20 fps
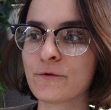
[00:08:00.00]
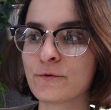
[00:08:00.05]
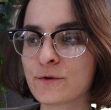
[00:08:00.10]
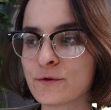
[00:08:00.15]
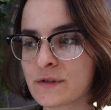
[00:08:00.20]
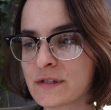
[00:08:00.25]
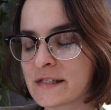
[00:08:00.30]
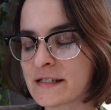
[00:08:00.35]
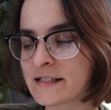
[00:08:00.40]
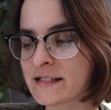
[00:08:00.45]

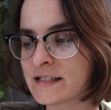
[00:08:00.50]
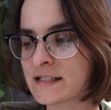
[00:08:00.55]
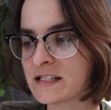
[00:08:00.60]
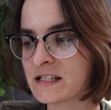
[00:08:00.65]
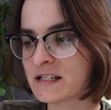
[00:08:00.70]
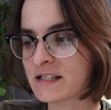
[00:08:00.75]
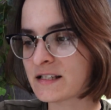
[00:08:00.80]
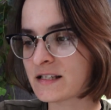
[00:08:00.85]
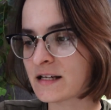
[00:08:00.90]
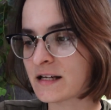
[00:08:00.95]
Route
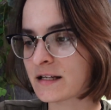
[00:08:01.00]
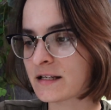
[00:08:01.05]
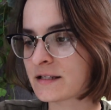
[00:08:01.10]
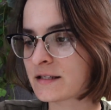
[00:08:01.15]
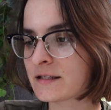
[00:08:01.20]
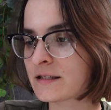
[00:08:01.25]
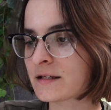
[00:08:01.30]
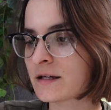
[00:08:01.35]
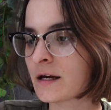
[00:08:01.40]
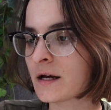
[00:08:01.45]

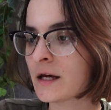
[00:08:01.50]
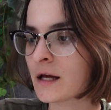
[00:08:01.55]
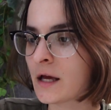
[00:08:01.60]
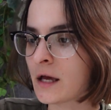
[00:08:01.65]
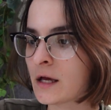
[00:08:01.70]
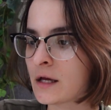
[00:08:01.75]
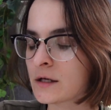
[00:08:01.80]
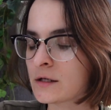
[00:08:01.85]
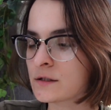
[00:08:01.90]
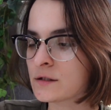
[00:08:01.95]
66.
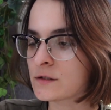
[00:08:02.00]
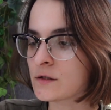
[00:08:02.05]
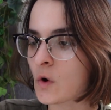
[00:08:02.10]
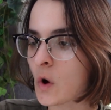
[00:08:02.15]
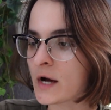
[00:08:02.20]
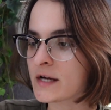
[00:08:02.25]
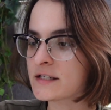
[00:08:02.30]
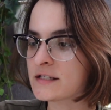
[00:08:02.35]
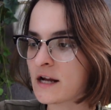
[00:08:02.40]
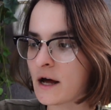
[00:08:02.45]
So
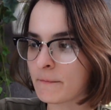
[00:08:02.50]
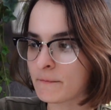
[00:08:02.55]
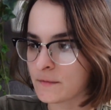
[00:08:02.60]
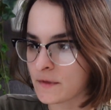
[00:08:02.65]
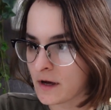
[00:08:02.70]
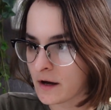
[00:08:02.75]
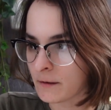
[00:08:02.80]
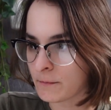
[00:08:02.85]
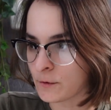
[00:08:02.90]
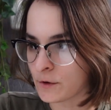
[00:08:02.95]
I stopped
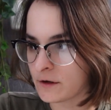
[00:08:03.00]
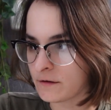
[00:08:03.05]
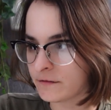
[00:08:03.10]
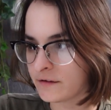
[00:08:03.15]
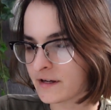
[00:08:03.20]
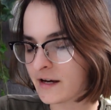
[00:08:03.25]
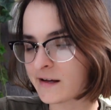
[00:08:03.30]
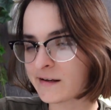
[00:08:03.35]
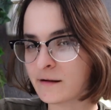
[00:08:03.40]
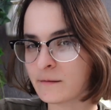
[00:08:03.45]
there
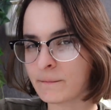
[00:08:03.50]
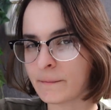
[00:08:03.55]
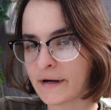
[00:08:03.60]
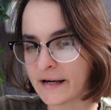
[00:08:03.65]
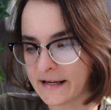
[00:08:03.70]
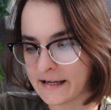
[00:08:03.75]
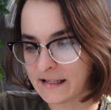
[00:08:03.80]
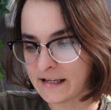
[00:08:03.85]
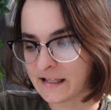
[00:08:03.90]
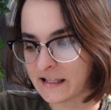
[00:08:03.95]
briefly. I didn't
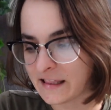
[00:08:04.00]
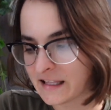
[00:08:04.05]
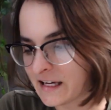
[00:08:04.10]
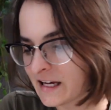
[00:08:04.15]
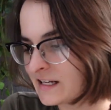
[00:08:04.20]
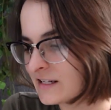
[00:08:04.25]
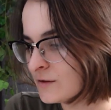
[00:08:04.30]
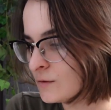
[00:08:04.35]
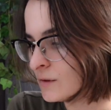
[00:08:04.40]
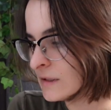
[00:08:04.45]
buy anything.
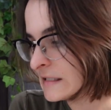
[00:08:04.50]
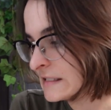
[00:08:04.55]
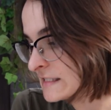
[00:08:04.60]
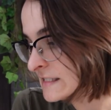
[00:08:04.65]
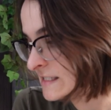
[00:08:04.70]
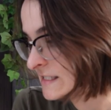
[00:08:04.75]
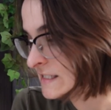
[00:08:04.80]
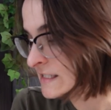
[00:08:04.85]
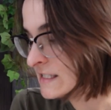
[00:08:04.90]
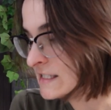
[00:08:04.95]
I didn't really
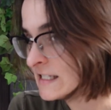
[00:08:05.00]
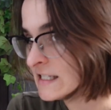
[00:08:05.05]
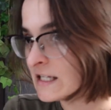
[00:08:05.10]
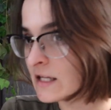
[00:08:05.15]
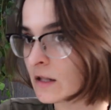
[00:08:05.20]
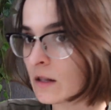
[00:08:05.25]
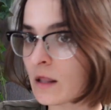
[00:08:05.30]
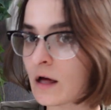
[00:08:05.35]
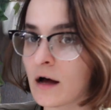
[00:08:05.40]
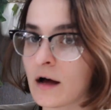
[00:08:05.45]
see
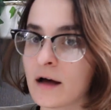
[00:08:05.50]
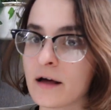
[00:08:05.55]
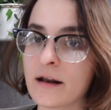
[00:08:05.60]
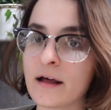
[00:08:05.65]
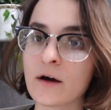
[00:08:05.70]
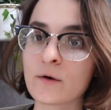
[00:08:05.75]
a lot.